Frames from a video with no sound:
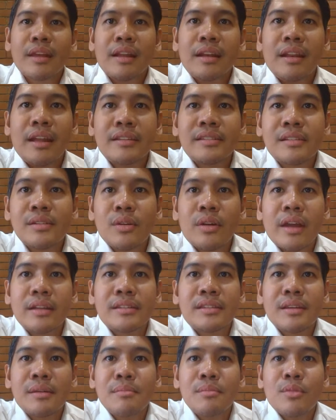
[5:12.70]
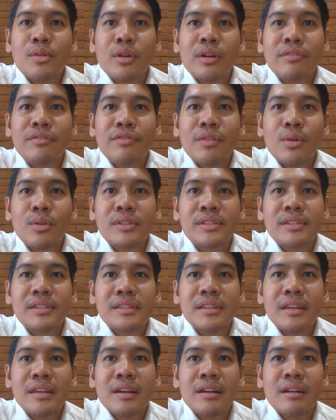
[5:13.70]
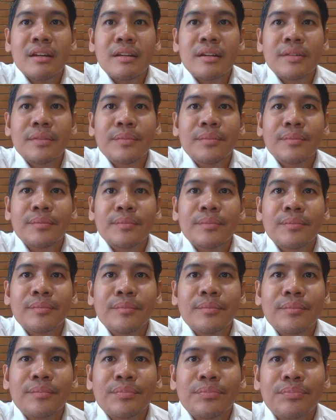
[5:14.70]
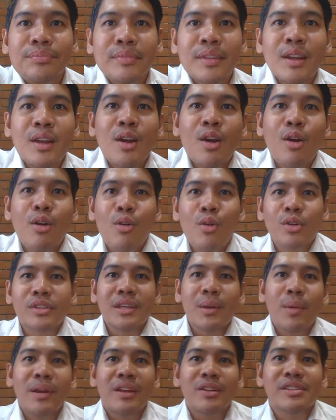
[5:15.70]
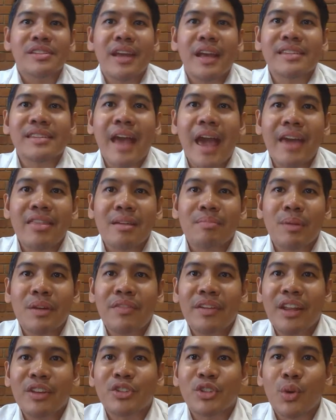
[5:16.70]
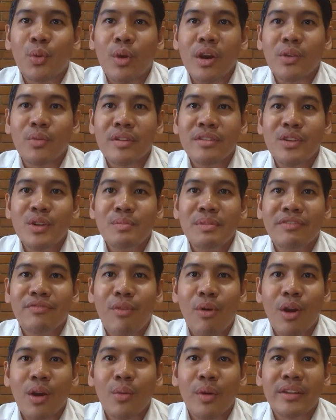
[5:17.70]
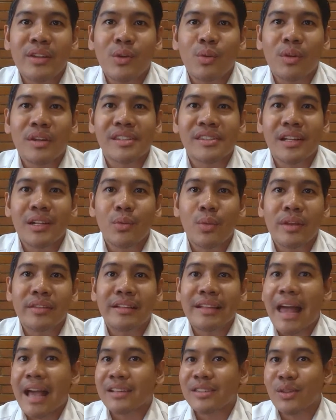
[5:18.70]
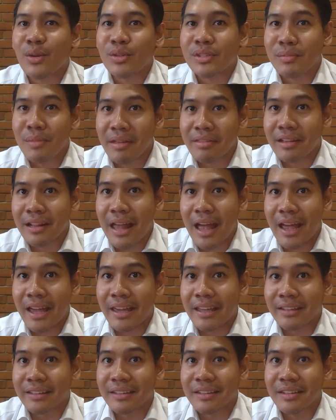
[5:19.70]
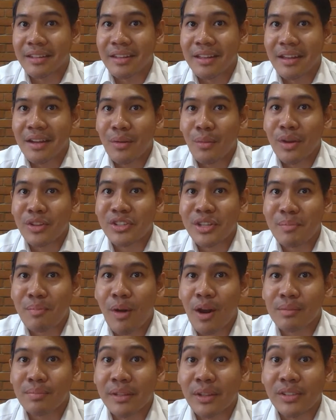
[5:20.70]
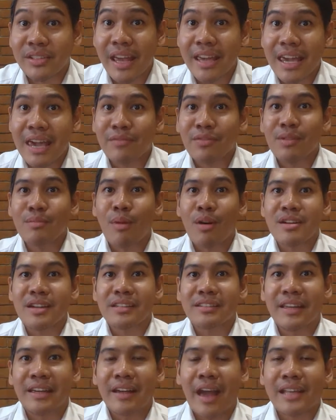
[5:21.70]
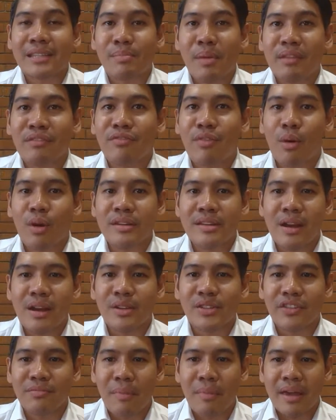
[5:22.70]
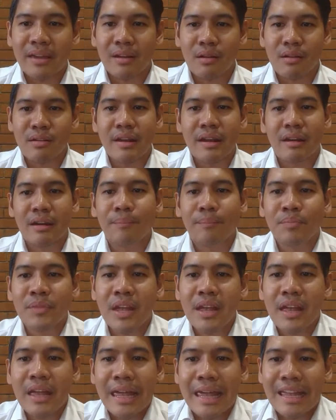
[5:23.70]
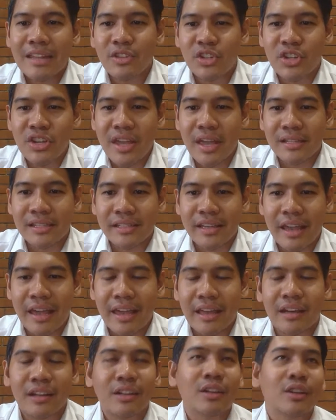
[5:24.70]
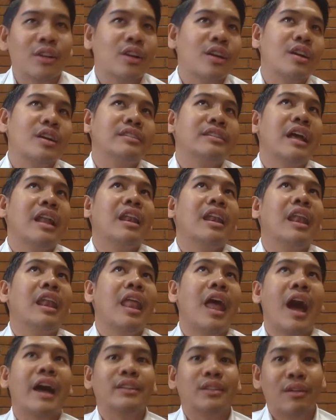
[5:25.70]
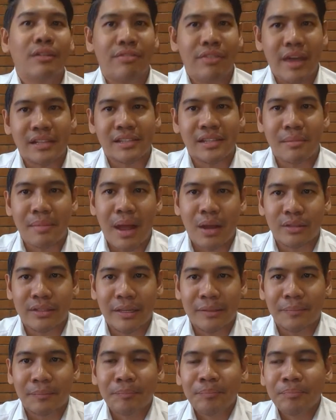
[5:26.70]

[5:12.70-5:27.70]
Let's look at some more folks here. Oh, someone here says, I had the privilege to work with you before when you were still with GlaxoSmithKline which department because i came from marketing i spent four years of my career in gsk learned a lot of things about it